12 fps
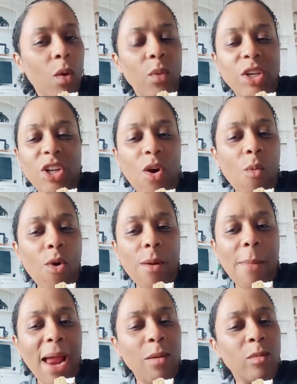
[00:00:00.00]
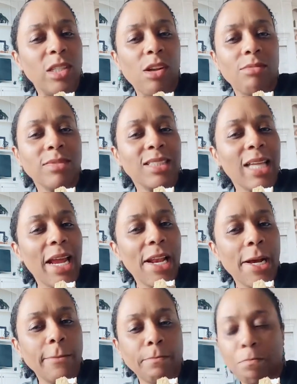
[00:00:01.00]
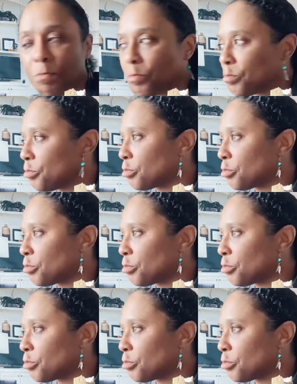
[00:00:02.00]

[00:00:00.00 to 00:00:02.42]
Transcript: When you don't worry about them, when you don't say nothing,